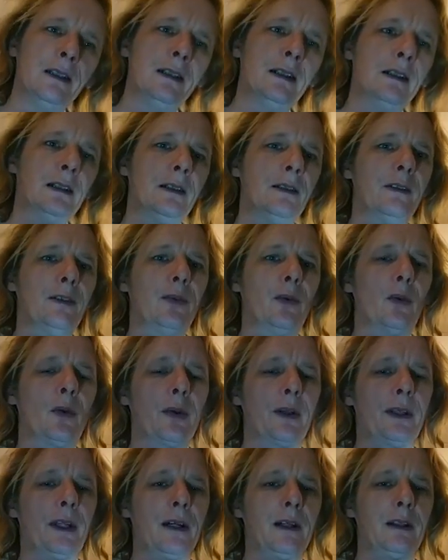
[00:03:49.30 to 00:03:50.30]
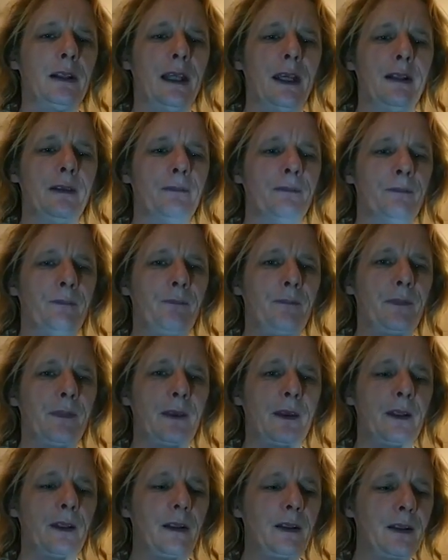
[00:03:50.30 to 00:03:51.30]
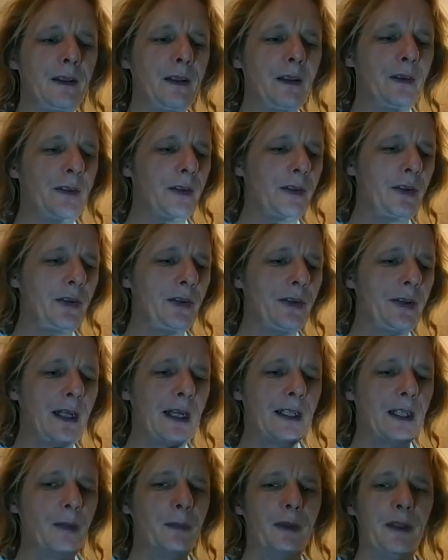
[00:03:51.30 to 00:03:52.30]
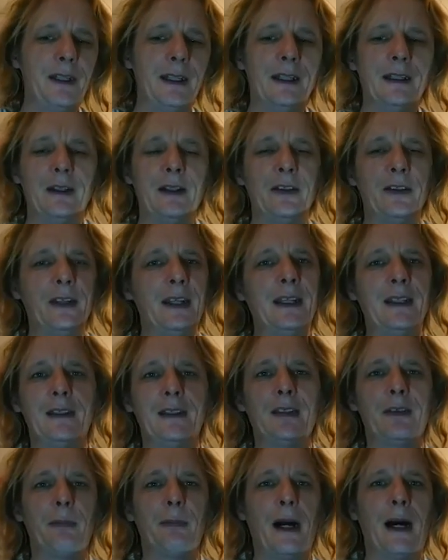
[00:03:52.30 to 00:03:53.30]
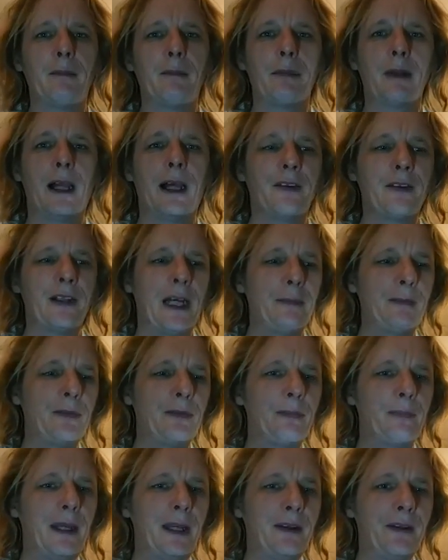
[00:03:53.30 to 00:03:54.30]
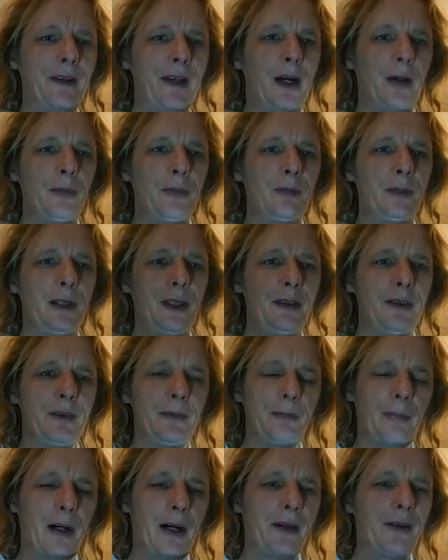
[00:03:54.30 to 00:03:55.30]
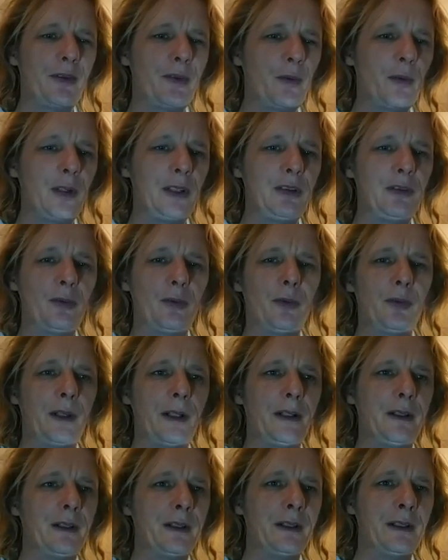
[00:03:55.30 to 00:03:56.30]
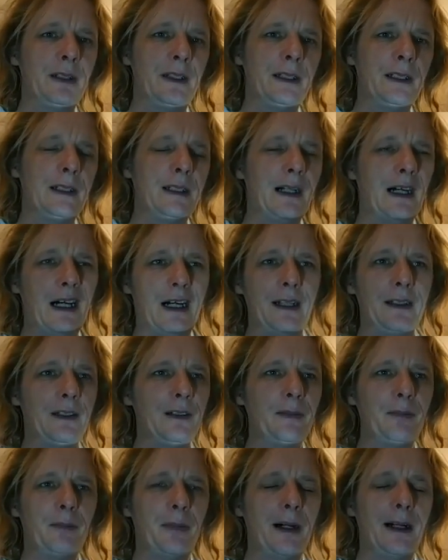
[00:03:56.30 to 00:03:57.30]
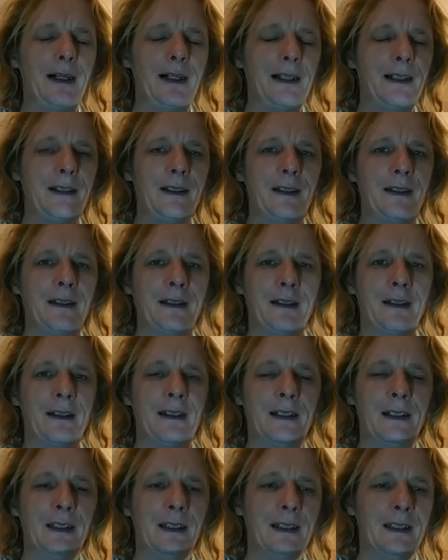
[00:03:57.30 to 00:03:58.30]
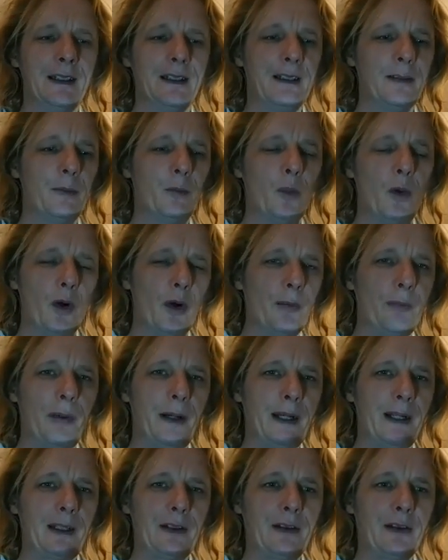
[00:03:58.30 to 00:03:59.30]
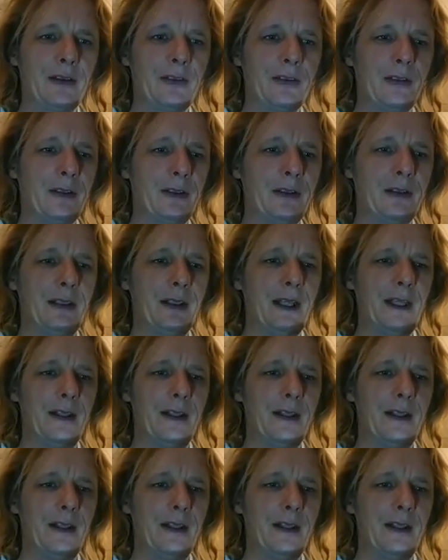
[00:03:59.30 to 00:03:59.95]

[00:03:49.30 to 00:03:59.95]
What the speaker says: Folk with that, Ken, there's an argument there to say that it's Black Sabbath's best album. Ken, there's Paranoid's on it, Iron Man, War Pigs, Ken,